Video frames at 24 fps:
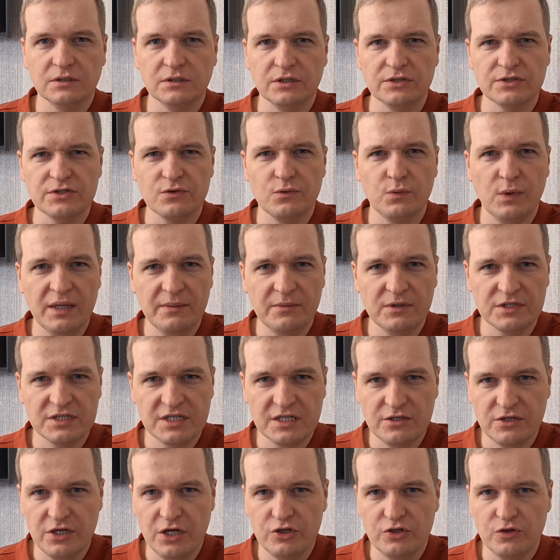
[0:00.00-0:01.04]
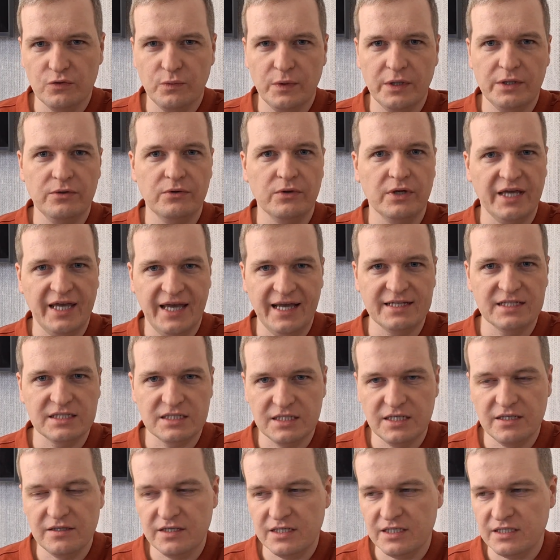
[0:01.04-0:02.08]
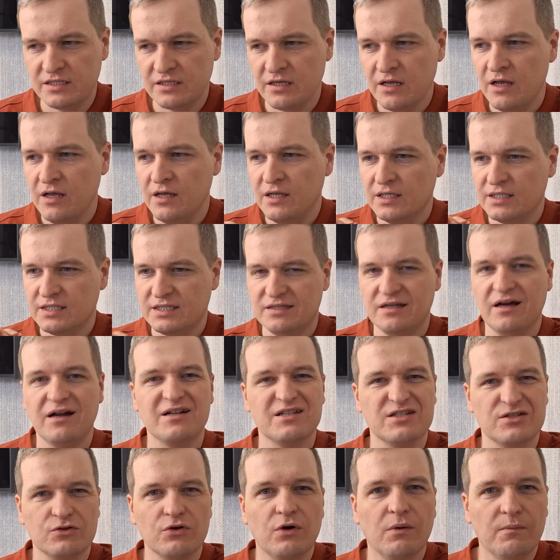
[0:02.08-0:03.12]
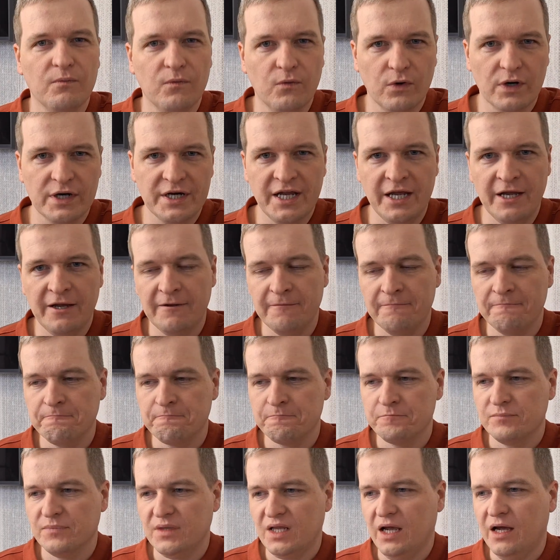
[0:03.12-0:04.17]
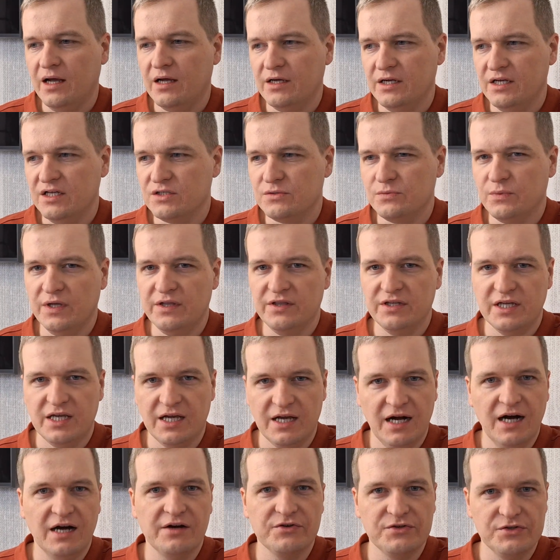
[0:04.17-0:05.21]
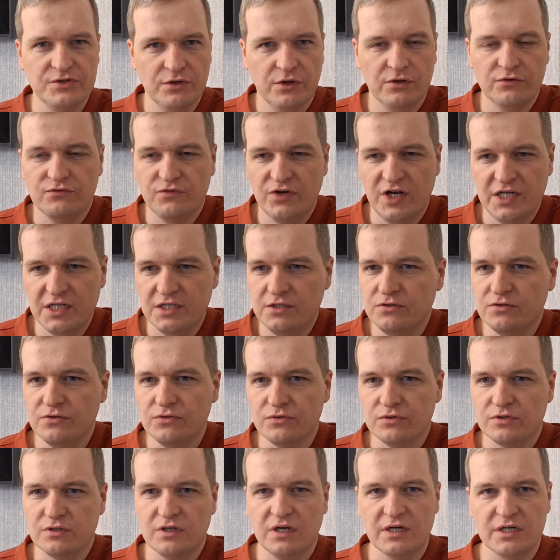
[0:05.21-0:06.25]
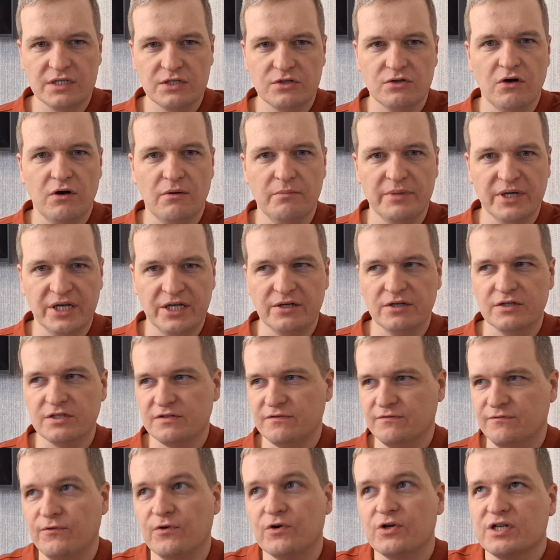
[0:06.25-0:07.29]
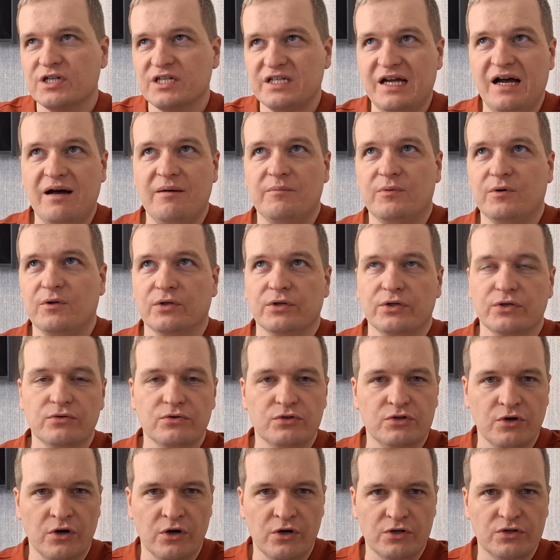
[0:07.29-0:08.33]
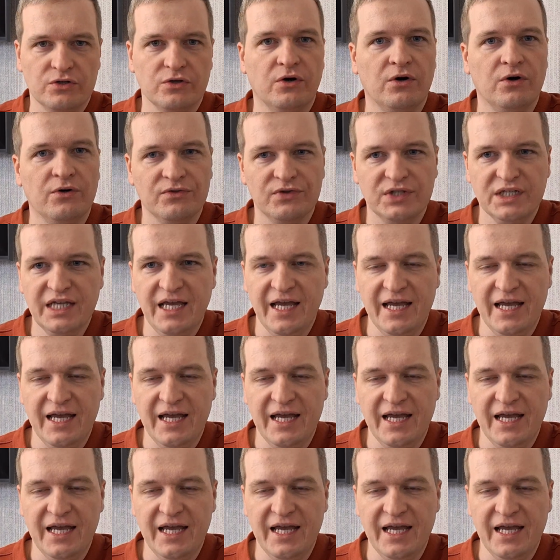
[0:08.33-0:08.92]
Also, one more situation when you can see this start-stop warning is when the car is not ready to use start-stop, because, for example, you turned on the